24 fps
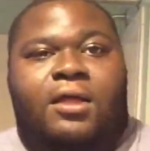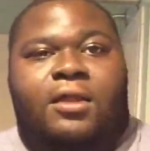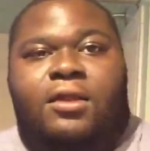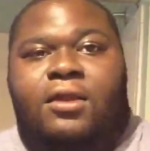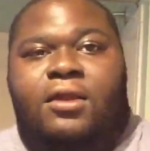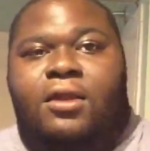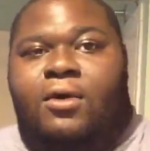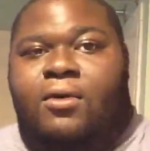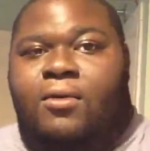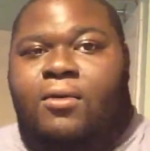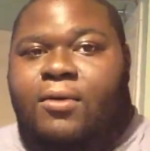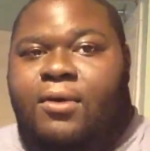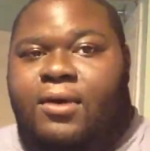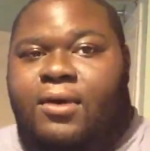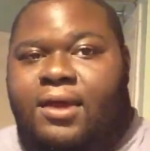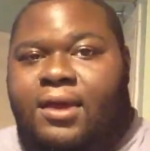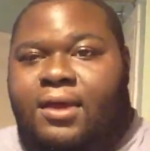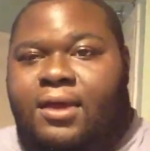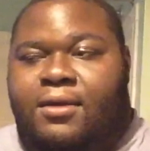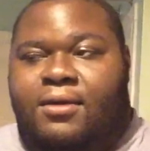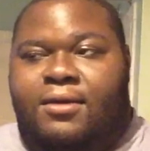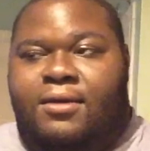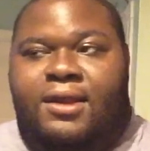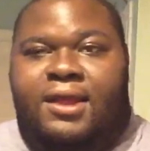no
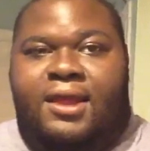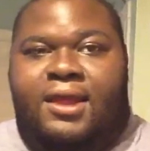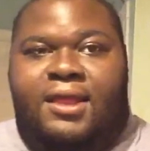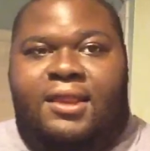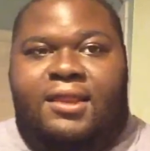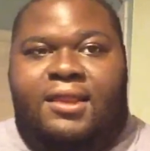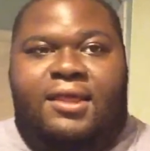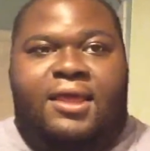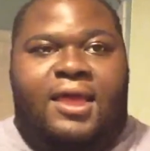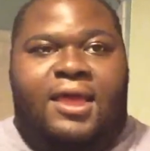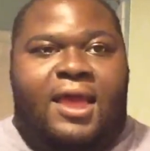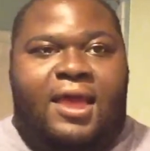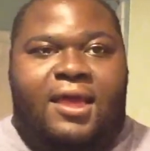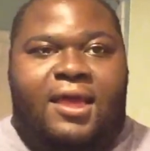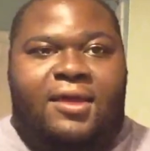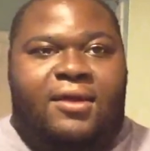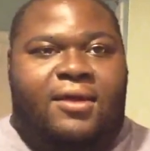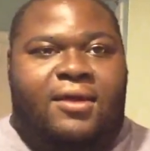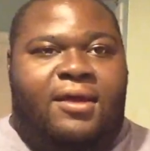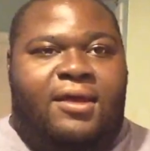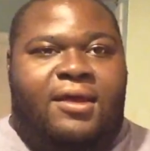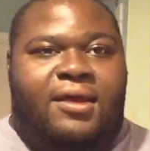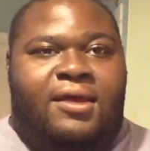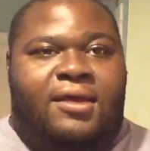internet. How
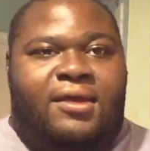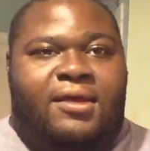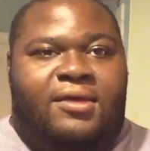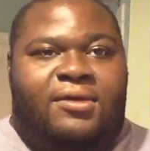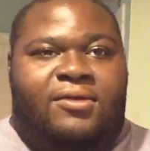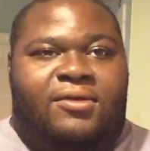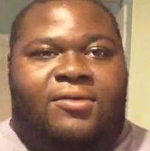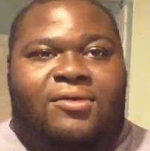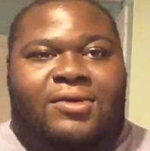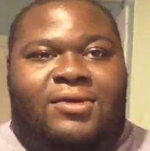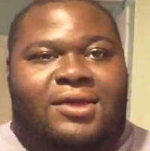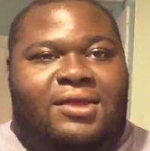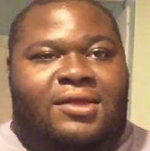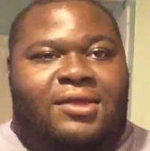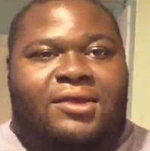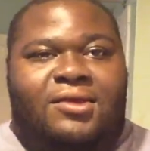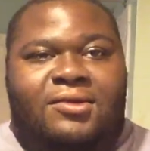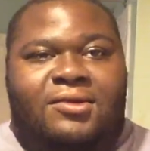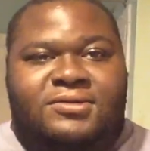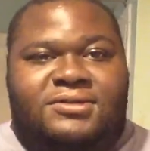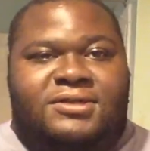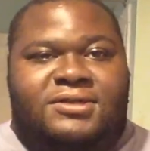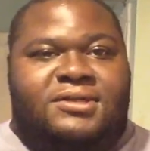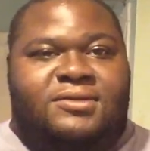you can
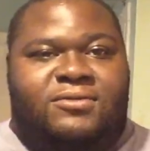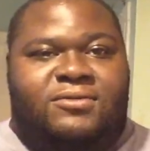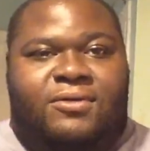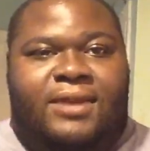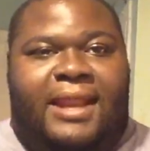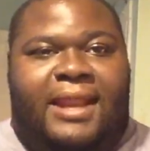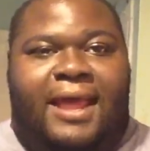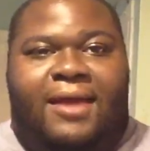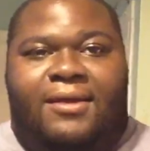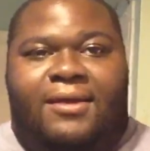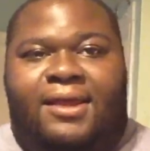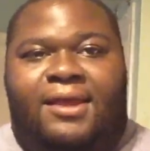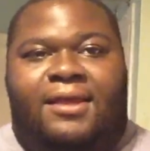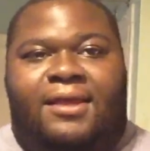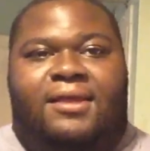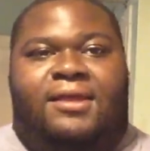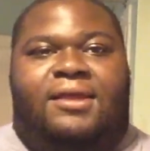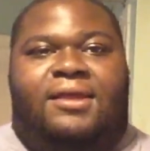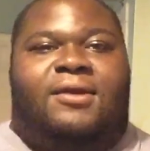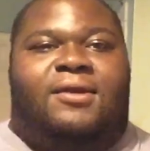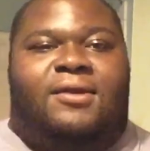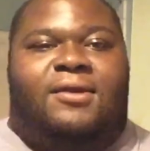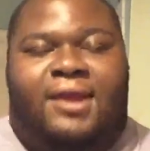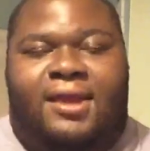use it without
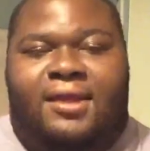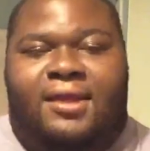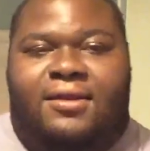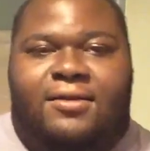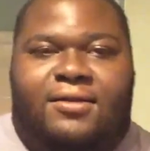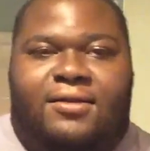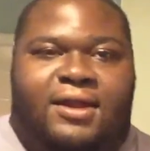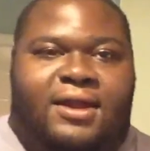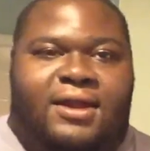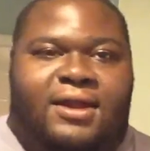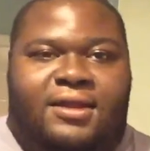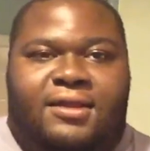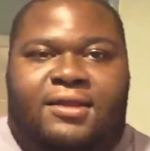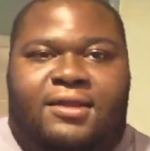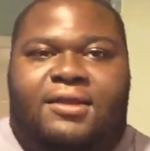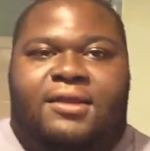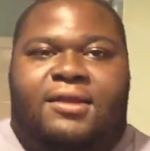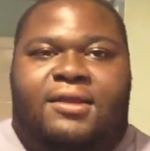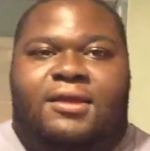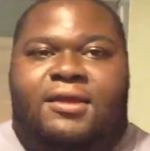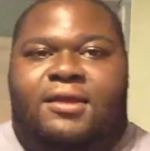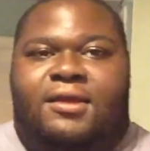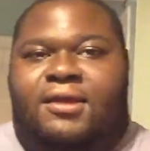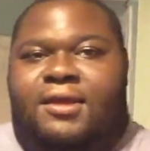your internet?
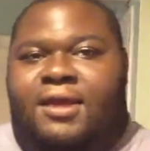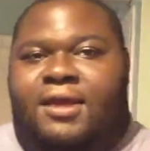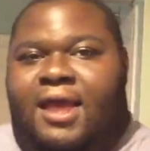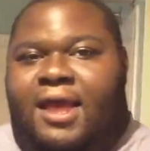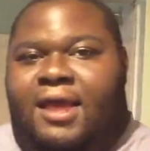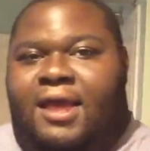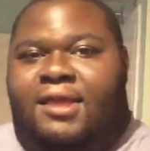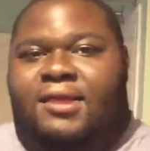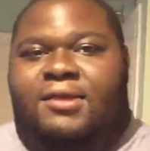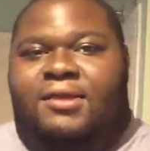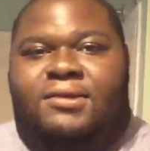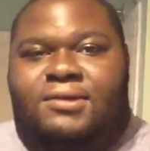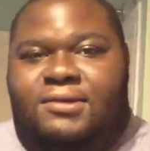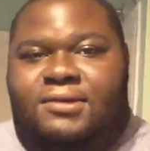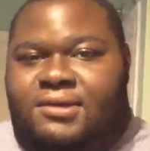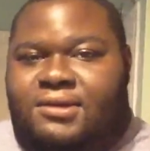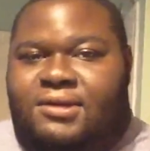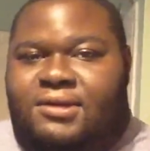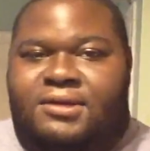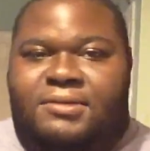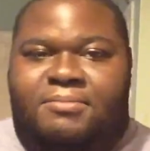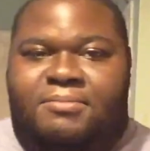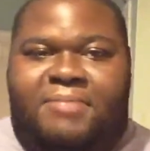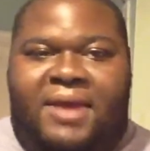How can you
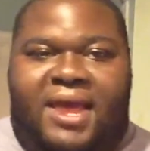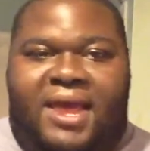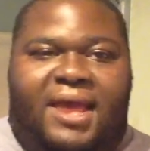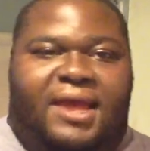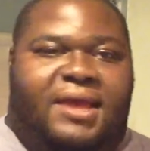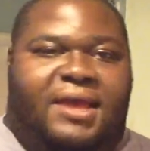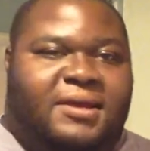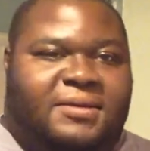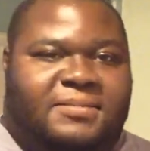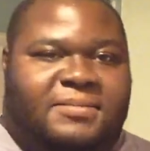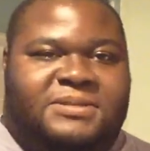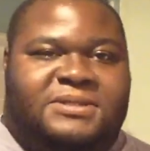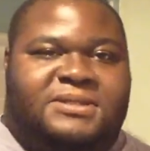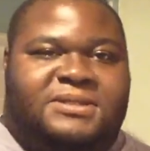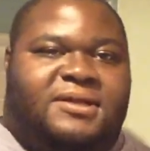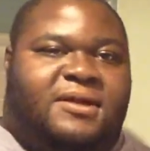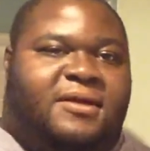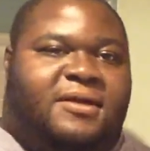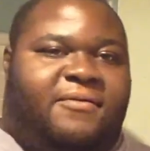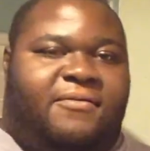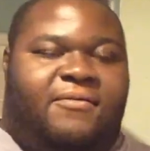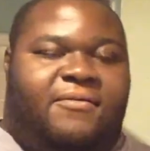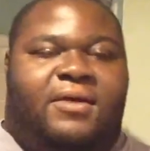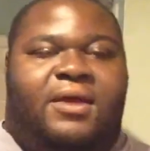back up
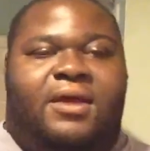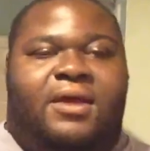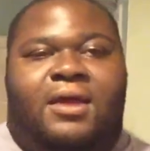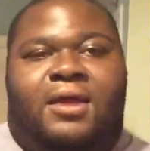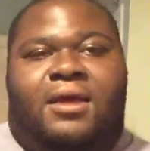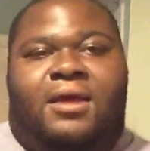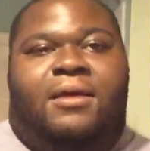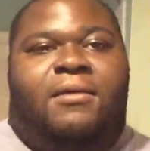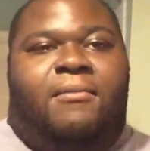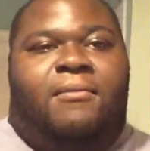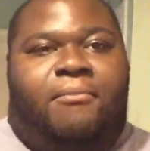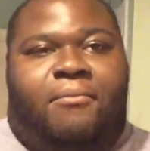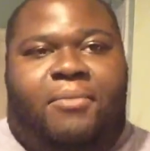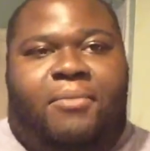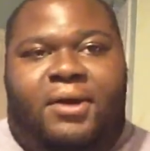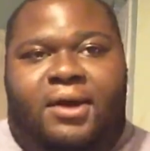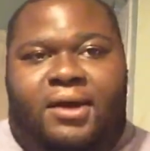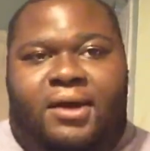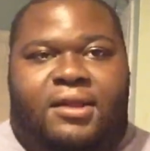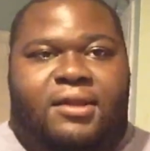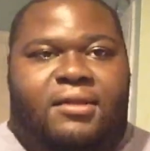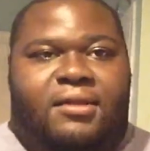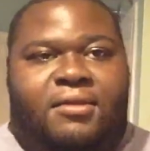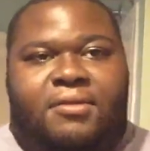stuff?
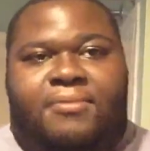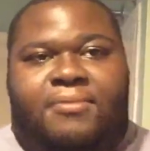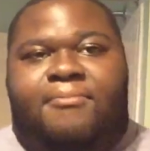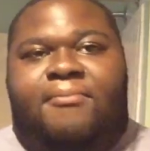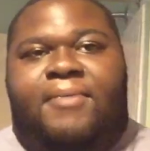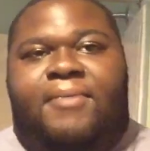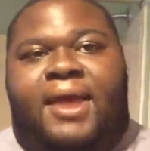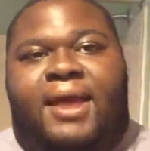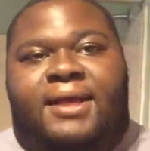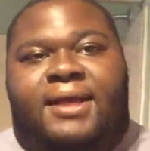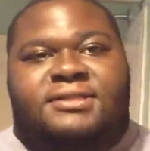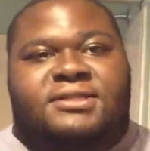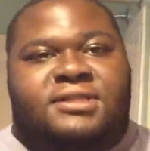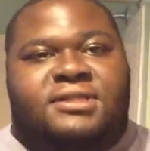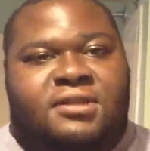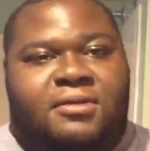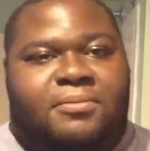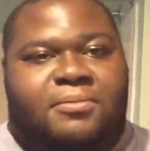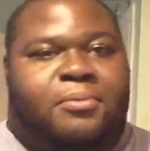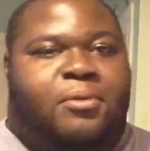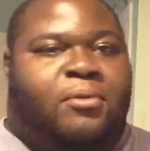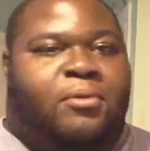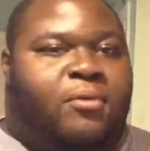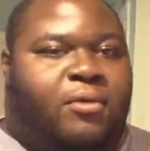But back to the
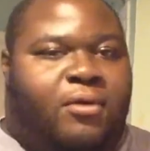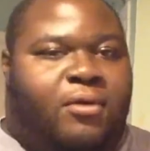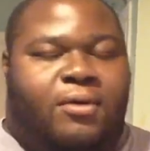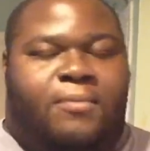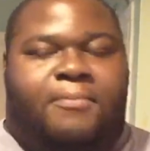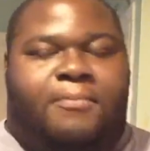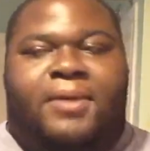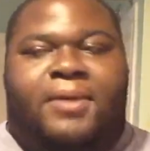point